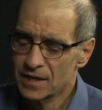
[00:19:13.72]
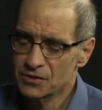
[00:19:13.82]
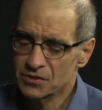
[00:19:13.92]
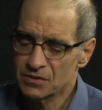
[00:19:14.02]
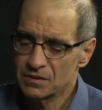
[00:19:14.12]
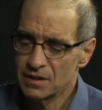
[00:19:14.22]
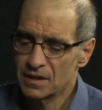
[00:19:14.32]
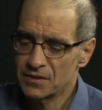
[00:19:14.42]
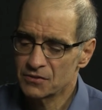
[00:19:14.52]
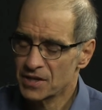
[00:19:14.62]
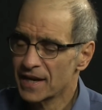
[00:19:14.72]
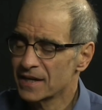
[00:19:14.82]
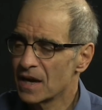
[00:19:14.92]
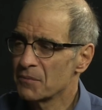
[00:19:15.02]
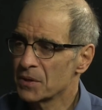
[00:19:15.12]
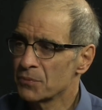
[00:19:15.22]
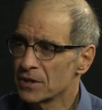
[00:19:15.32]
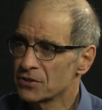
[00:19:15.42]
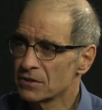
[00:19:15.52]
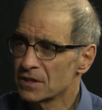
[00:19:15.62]
as there's economic
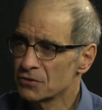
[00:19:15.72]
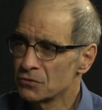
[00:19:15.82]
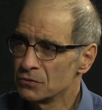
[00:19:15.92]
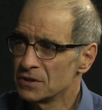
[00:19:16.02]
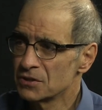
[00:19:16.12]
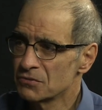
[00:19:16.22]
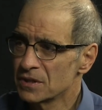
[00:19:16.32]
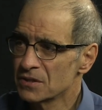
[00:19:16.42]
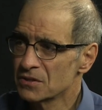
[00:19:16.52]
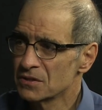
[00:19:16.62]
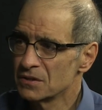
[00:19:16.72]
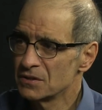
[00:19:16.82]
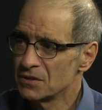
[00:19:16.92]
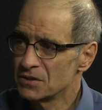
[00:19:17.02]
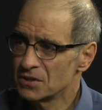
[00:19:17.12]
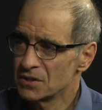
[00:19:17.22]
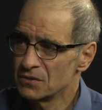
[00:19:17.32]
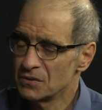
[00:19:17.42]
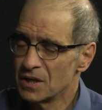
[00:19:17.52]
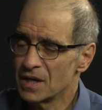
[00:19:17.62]
pressure on school districts
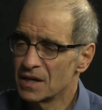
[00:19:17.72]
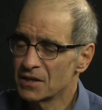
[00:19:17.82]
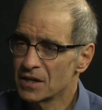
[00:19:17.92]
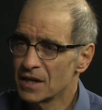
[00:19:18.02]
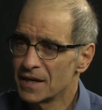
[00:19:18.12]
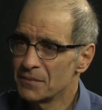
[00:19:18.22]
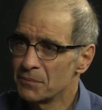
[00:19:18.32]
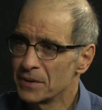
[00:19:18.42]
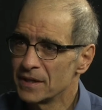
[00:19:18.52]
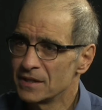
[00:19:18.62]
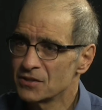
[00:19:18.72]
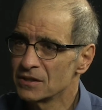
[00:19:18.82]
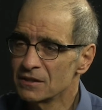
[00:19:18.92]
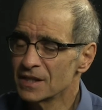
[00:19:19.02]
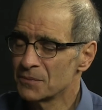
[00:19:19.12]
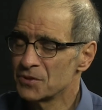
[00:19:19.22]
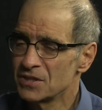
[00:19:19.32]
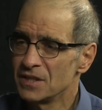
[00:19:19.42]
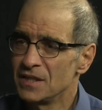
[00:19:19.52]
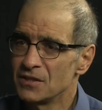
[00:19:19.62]
to cut. But it's a little
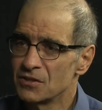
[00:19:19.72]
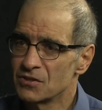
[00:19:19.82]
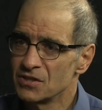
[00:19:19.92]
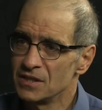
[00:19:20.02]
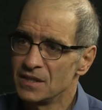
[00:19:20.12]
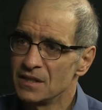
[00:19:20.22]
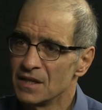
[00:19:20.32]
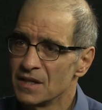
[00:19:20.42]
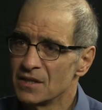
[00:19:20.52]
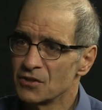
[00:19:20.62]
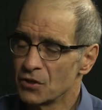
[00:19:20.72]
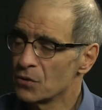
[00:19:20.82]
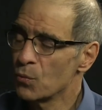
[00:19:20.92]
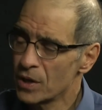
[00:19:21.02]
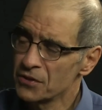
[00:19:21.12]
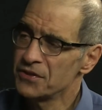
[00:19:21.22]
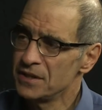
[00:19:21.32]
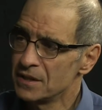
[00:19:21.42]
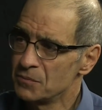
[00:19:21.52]
obscene to go to wealthy